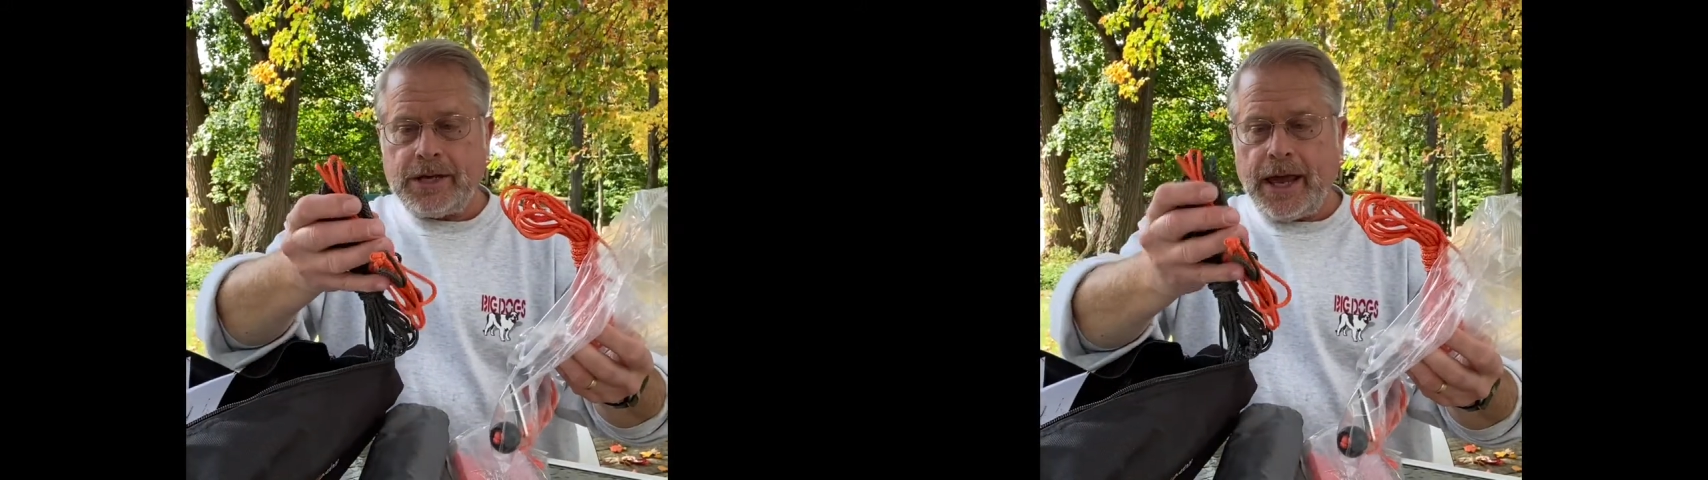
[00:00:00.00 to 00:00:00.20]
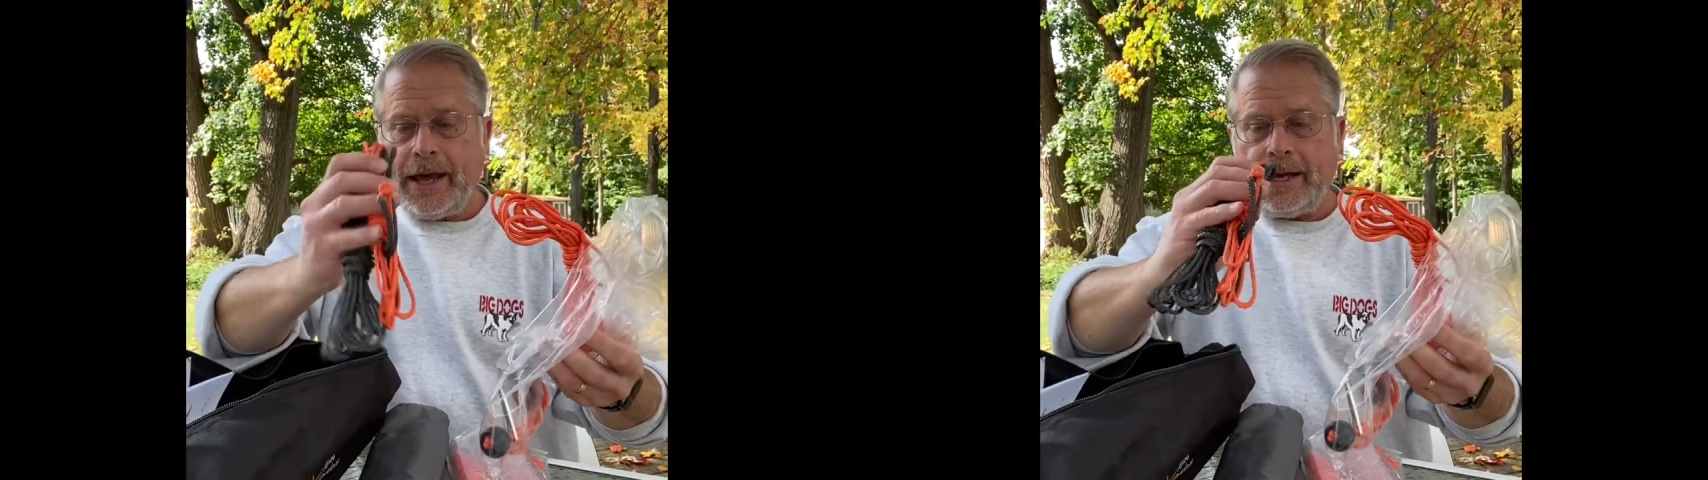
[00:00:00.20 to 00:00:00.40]

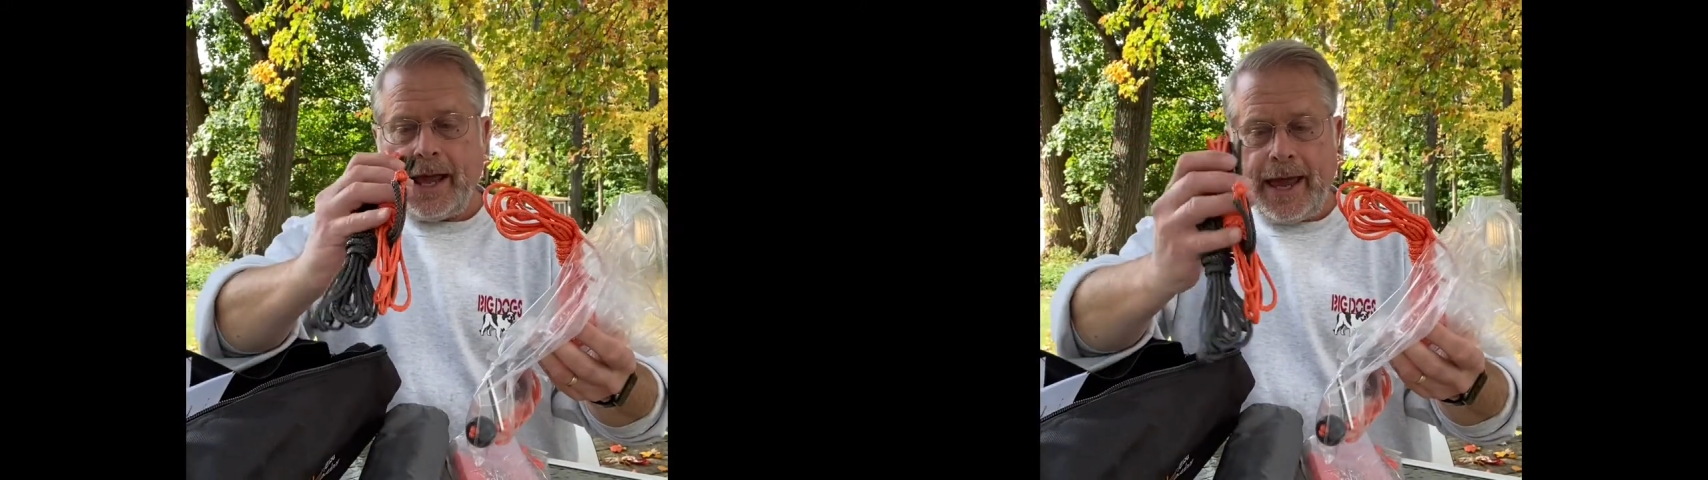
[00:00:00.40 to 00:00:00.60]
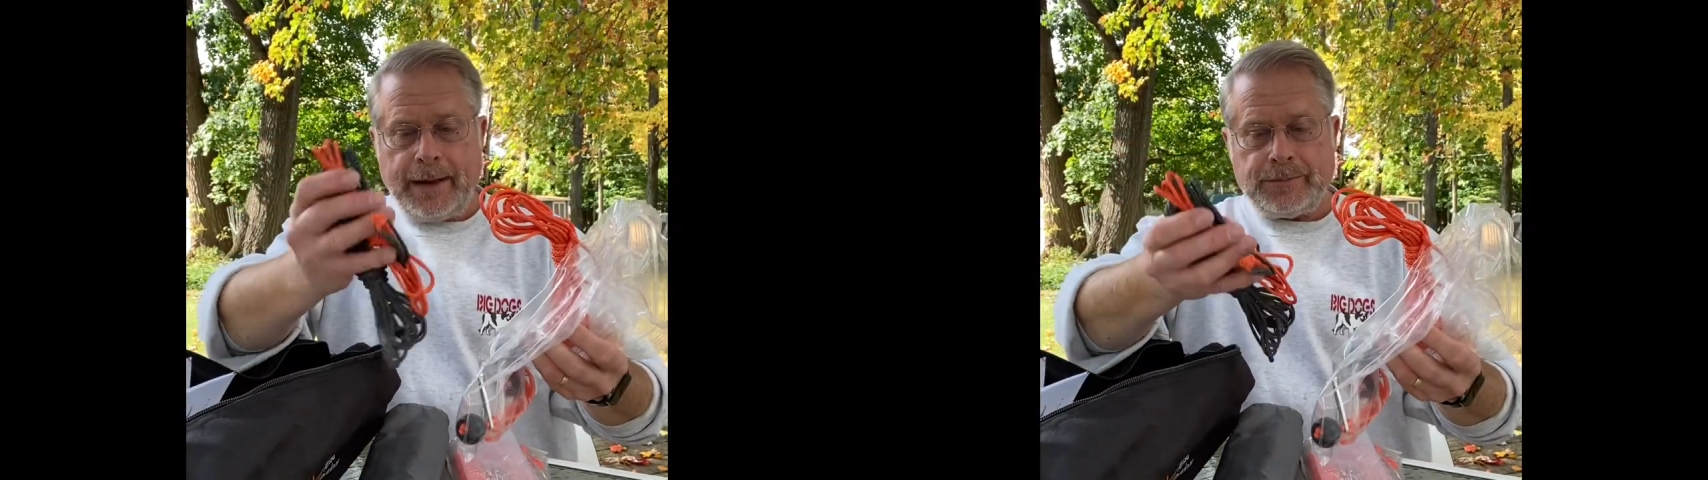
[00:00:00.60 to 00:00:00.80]
and
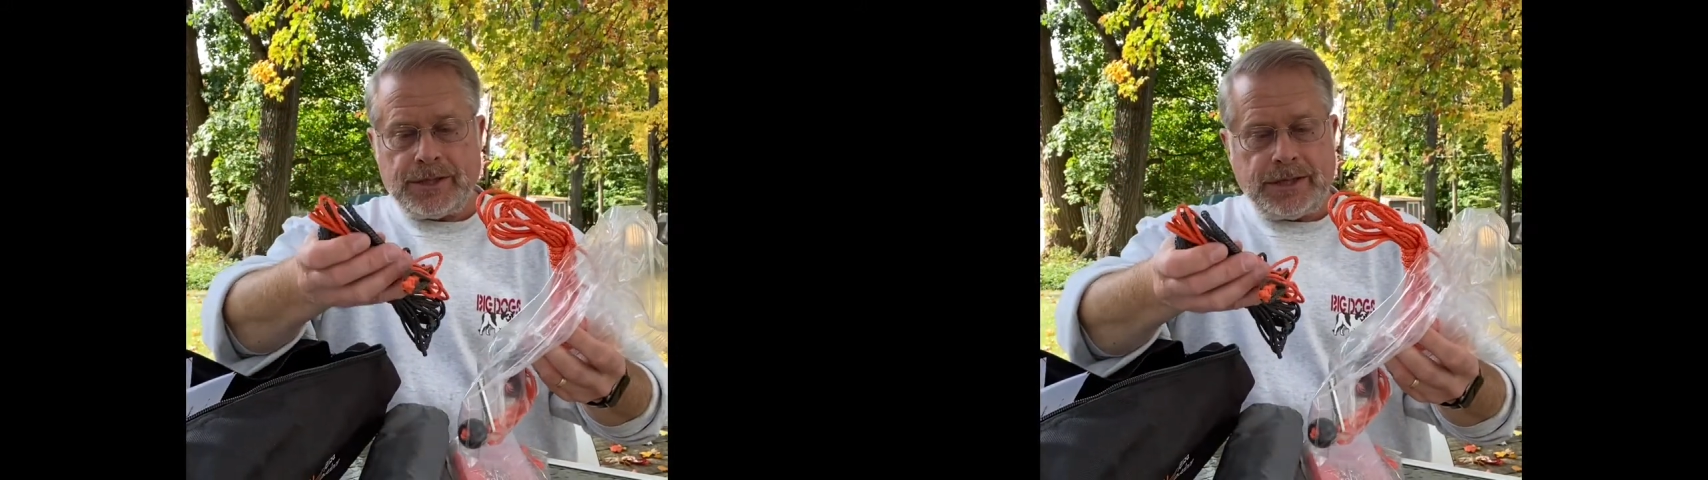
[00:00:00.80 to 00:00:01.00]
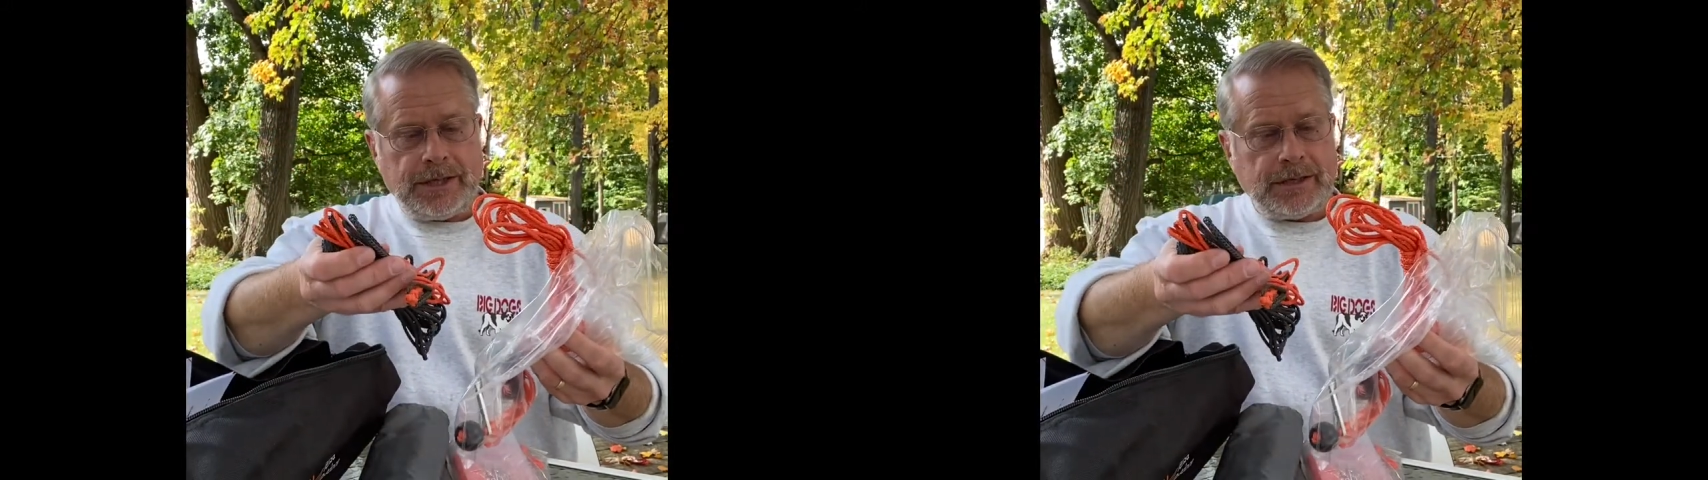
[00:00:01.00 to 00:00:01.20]
am
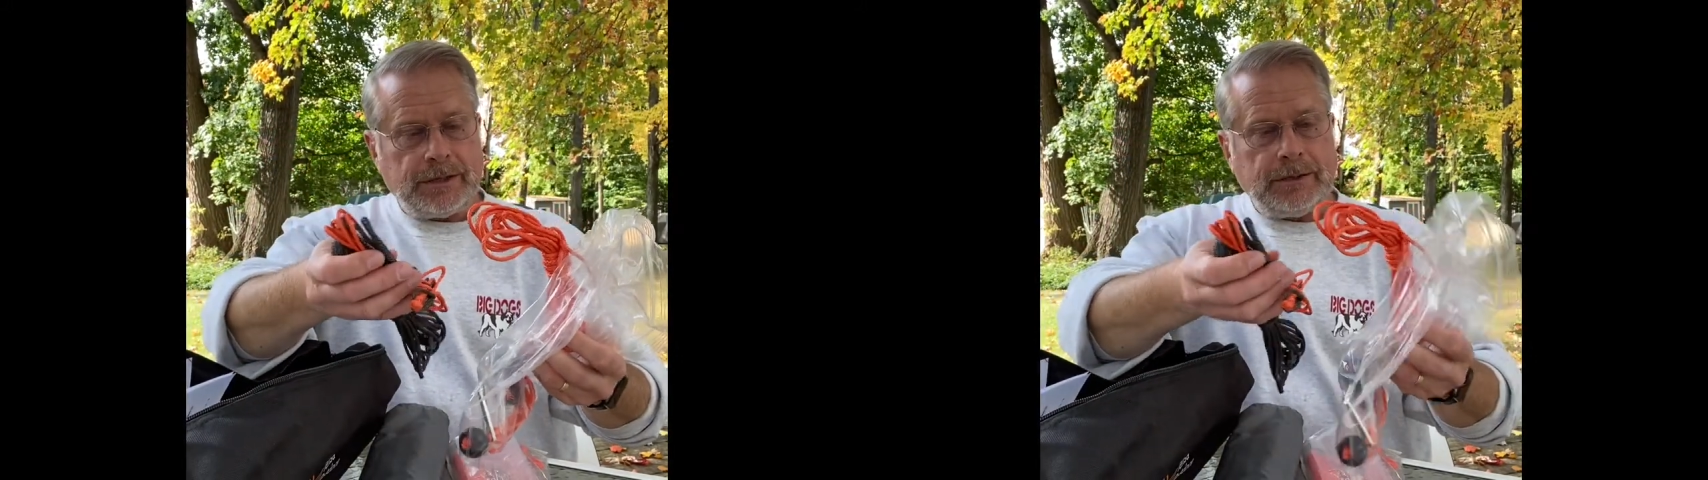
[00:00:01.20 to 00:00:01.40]
steel